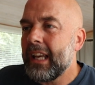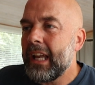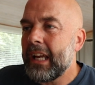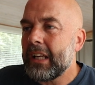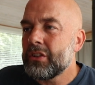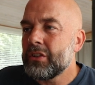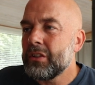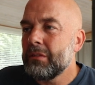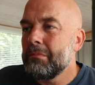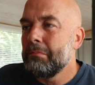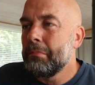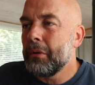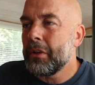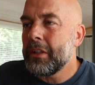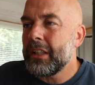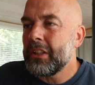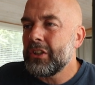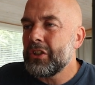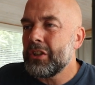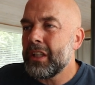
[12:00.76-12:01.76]
collection,
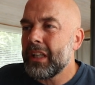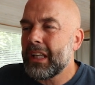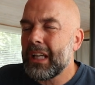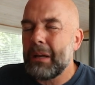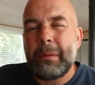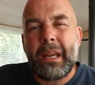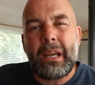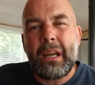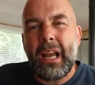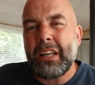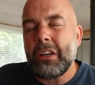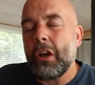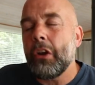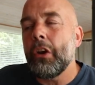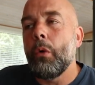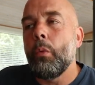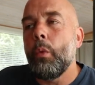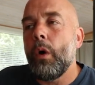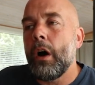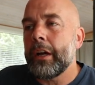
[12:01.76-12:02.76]
bunny chick. I mean, I
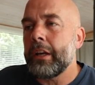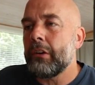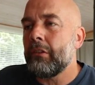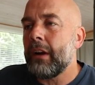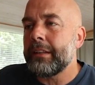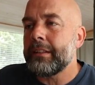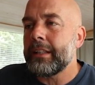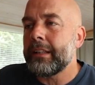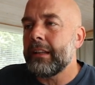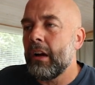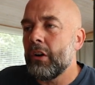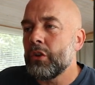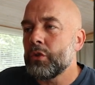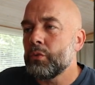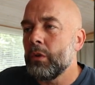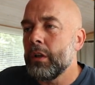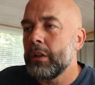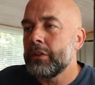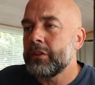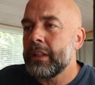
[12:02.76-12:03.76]
don't know why you're adding
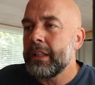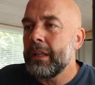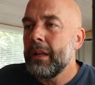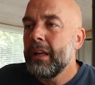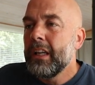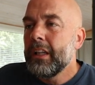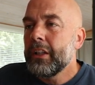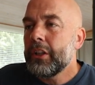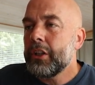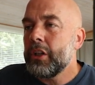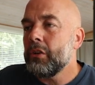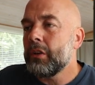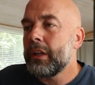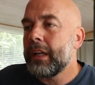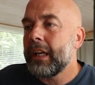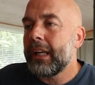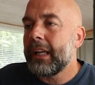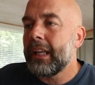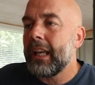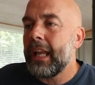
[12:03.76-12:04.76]
those words in. Cute
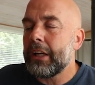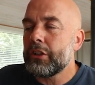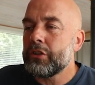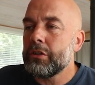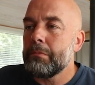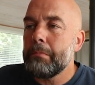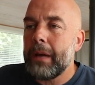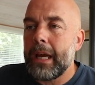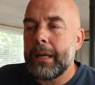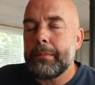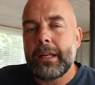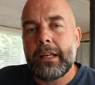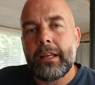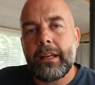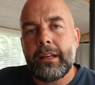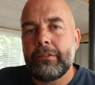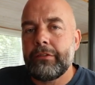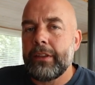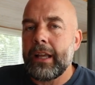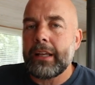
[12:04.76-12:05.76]
kid collection, maybe
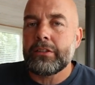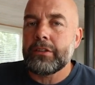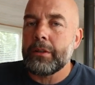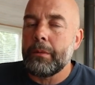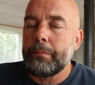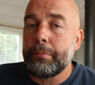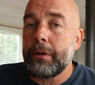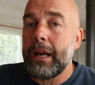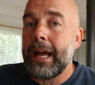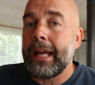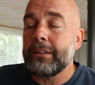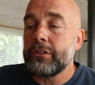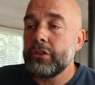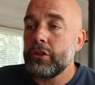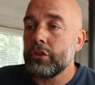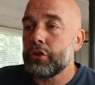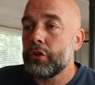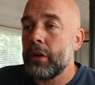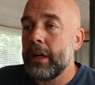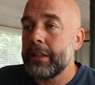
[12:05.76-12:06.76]
if that's the brand
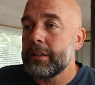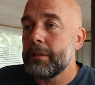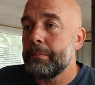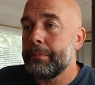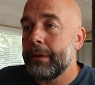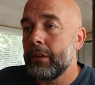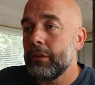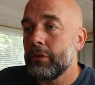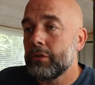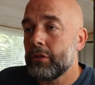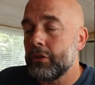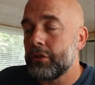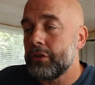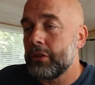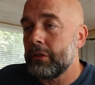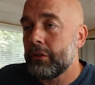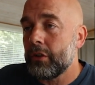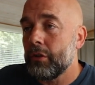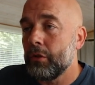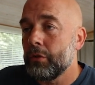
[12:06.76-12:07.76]
you're trying to build
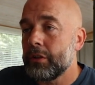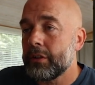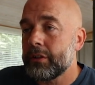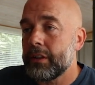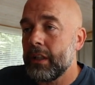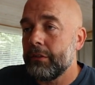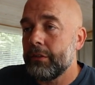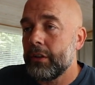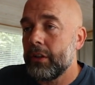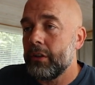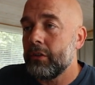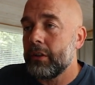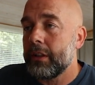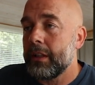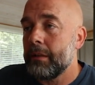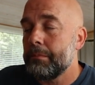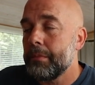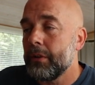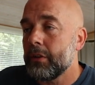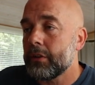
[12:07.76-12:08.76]
because you've called yourself Cute
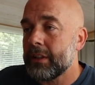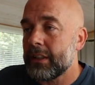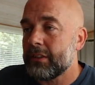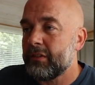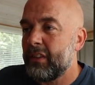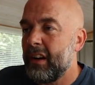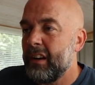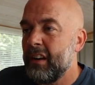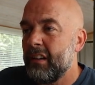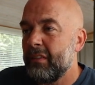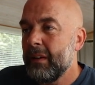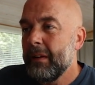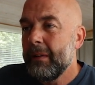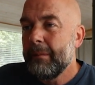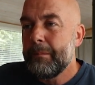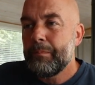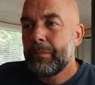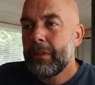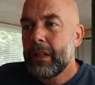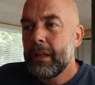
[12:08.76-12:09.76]
Kid Books, that's fair
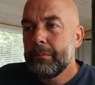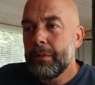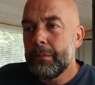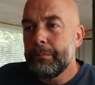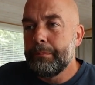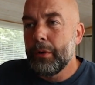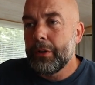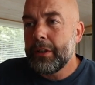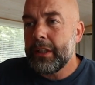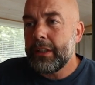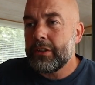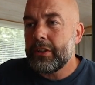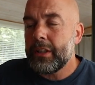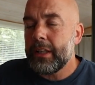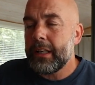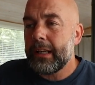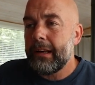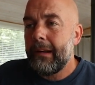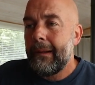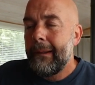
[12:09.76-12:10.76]
enough. But bunny
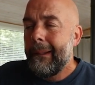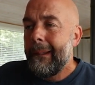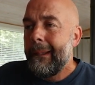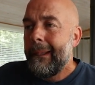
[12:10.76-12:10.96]
chick,